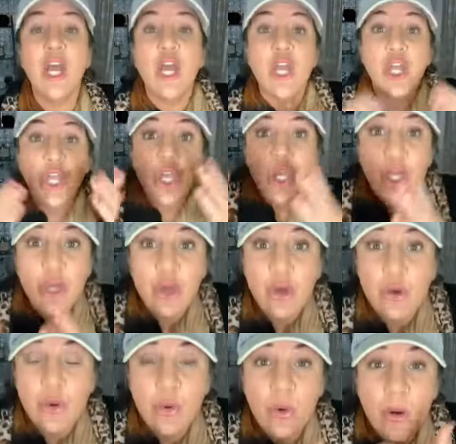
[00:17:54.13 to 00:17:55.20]

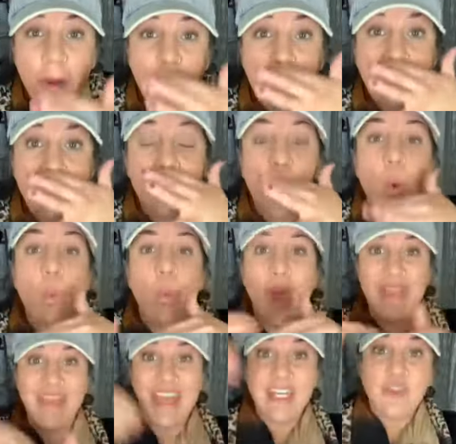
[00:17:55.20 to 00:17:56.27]
You, when
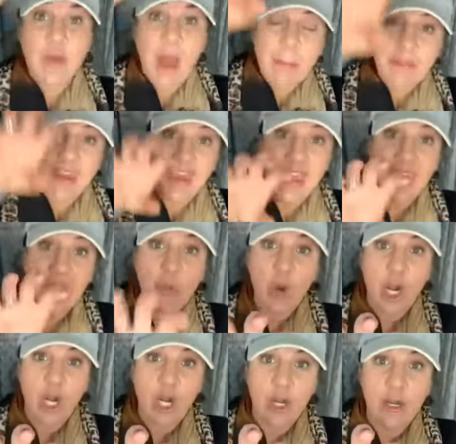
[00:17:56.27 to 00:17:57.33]
they drop the
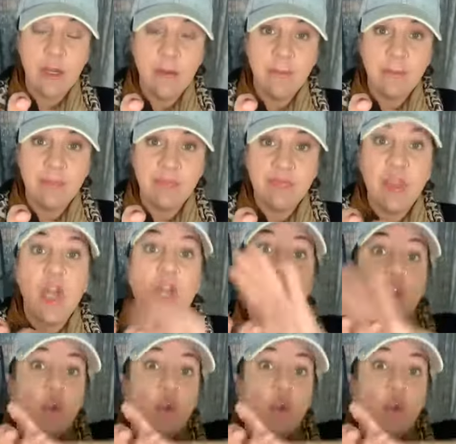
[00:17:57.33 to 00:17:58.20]
keyword, you